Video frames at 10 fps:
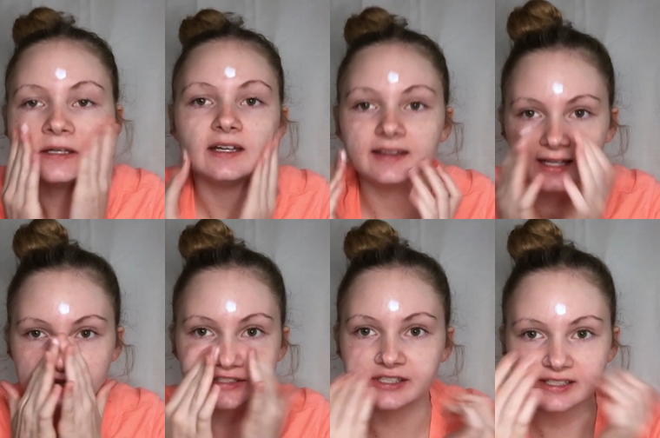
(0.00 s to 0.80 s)
And
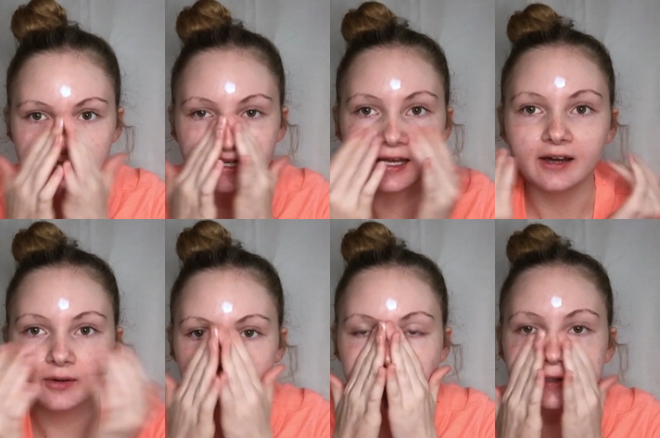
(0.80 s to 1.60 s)
that's just going to
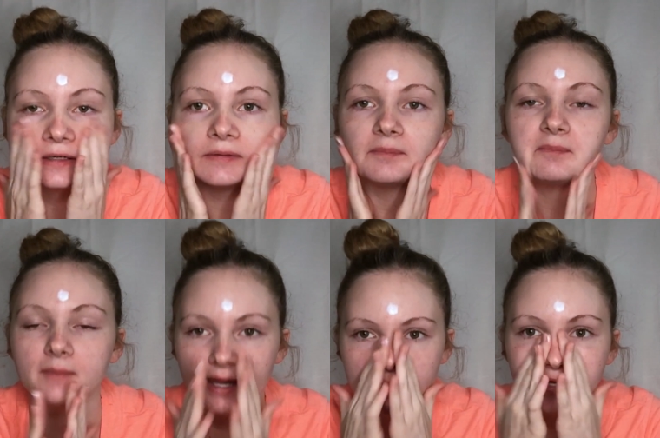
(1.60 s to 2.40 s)
help
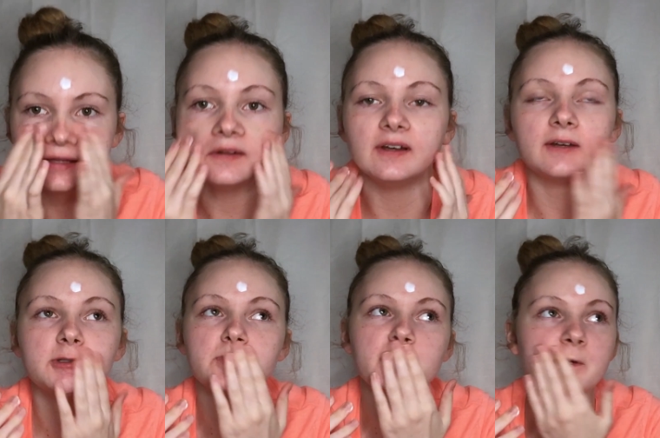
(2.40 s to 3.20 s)
make it look
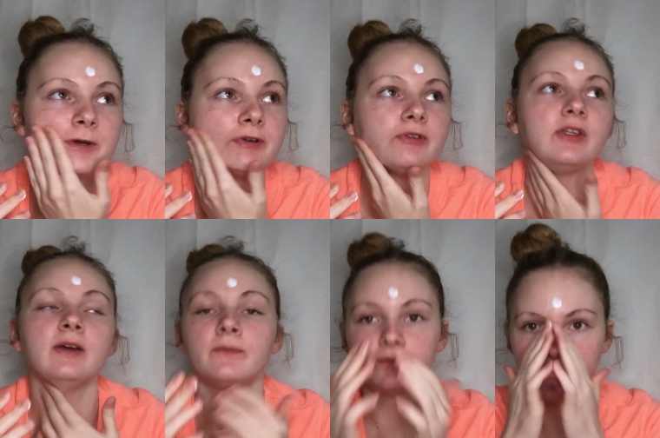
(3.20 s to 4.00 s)
smooth
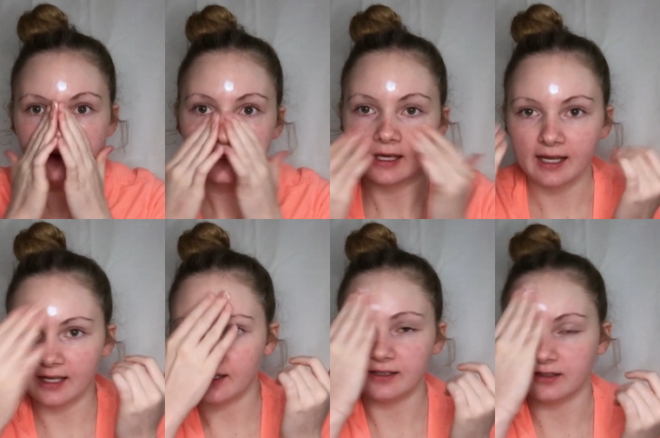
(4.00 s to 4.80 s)

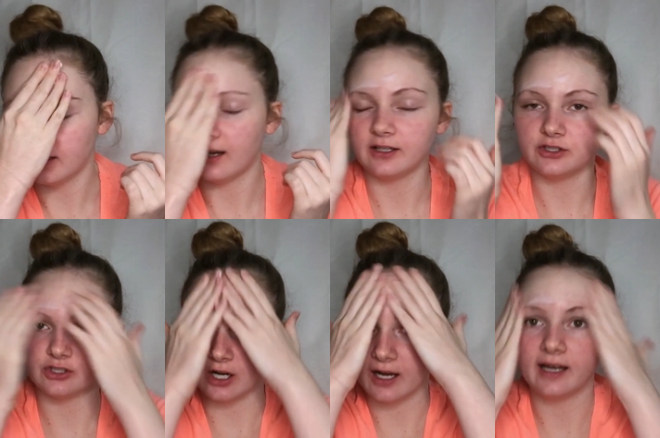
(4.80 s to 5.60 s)
and not
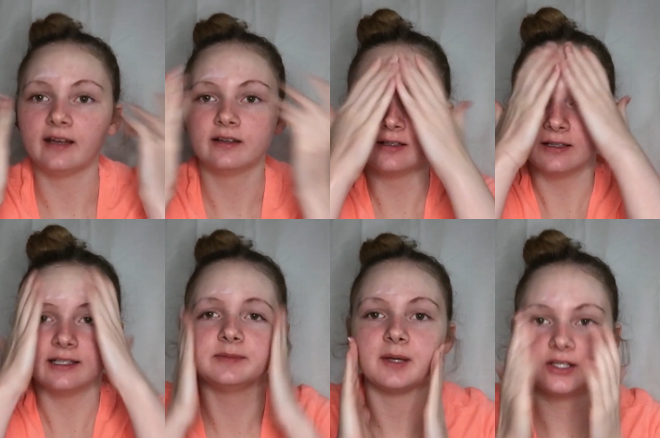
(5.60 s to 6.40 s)
dry.
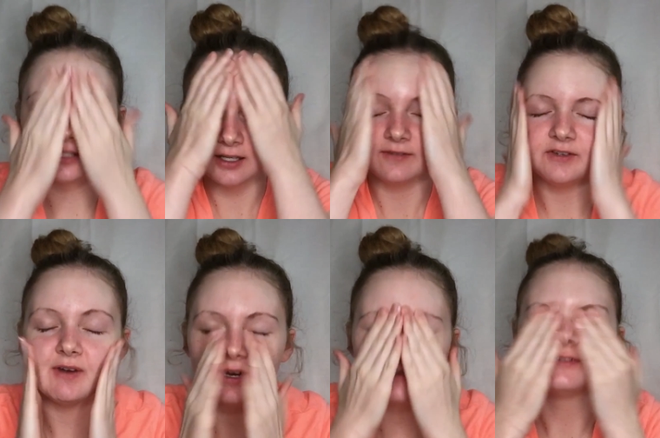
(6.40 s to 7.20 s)
Especially if you
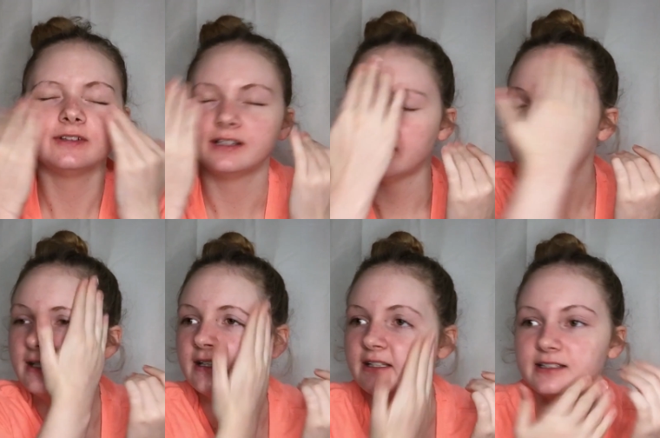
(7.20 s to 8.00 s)
have
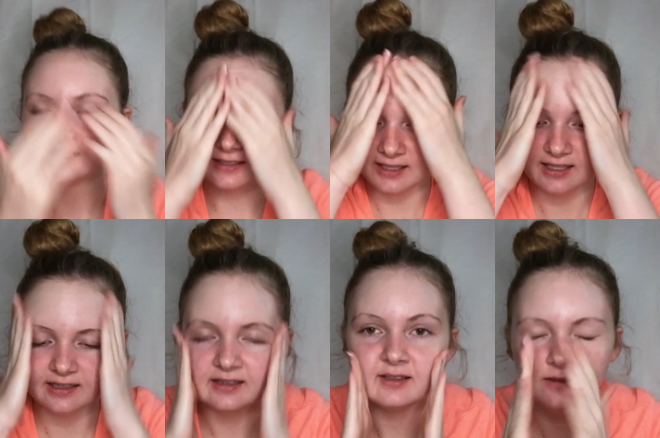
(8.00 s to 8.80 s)

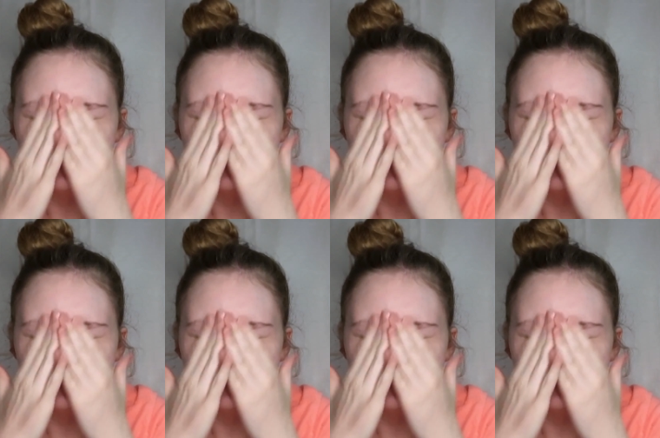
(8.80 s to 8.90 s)
skin